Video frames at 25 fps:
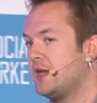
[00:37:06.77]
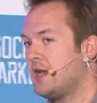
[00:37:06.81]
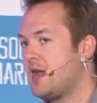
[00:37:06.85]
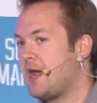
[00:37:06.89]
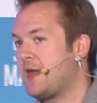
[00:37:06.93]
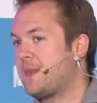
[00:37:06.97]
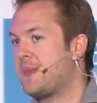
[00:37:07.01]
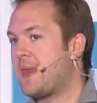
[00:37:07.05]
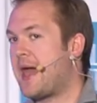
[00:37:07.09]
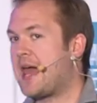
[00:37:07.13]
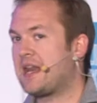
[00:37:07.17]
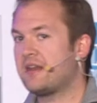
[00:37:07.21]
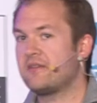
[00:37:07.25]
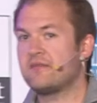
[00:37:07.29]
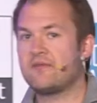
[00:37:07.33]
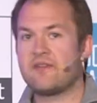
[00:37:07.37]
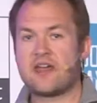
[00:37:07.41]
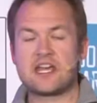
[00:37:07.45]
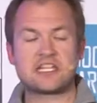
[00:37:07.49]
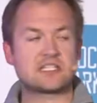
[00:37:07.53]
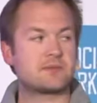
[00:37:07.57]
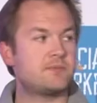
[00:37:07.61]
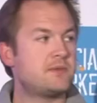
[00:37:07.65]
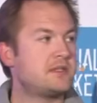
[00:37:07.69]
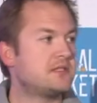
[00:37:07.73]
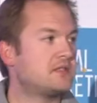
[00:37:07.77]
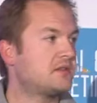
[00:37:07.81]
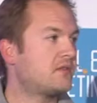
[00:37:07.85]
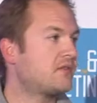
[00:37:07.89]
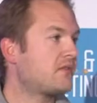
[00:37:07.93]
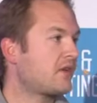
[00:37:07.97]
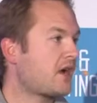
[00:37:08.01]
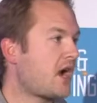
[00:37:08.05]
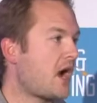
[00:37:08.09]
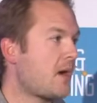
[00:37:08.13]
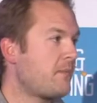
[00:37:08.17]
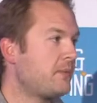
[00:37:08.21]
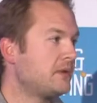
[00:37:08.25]
And that investment of
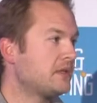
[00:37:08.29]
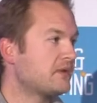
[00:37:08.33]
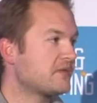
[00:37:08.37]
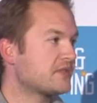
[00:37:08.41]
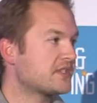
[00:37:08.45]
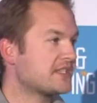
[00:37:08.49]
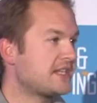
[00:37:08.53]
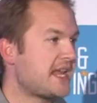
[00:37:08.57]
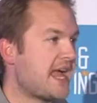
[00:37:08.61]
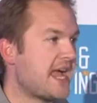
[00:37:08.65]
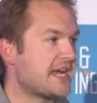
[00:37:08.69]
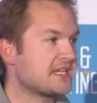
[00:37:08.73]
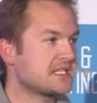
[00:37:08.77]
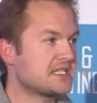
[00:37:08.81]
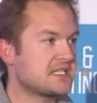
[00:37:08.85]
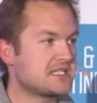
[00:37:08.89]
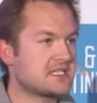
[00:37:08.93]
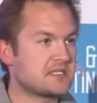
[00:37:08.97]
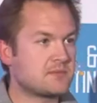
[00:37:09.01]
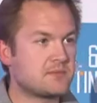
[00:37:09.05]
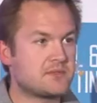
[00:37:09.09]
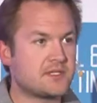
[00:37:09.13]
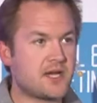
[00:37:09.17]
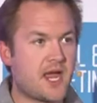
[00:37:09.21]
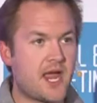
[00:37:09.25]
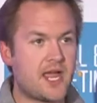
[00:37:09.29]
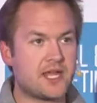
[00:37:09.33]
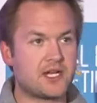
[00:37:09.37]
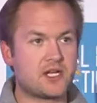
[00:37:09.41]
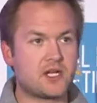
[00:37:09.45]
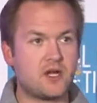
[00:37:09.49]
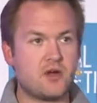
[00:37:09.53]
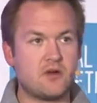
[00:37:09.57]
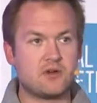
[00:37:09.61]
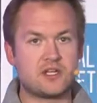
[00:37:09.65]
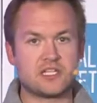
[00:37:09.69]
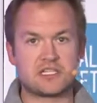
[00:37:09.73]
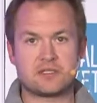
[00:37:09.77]
a couple of snacks and some Diet
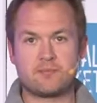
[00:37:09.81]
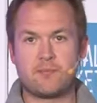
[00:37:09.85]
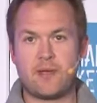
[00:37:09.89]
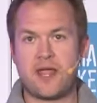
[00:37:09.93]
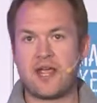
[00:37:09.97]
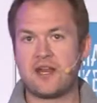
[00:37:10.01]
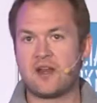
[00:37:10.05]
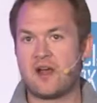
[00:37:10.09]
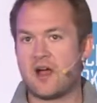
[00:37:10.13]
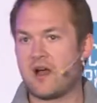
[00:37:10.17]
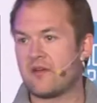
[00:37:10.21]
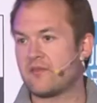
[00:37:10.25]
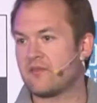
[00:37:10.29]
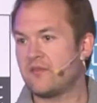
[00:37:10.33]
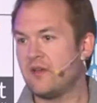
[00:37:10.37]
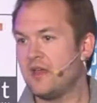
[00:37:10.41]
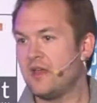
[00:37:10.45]
Coke has paid off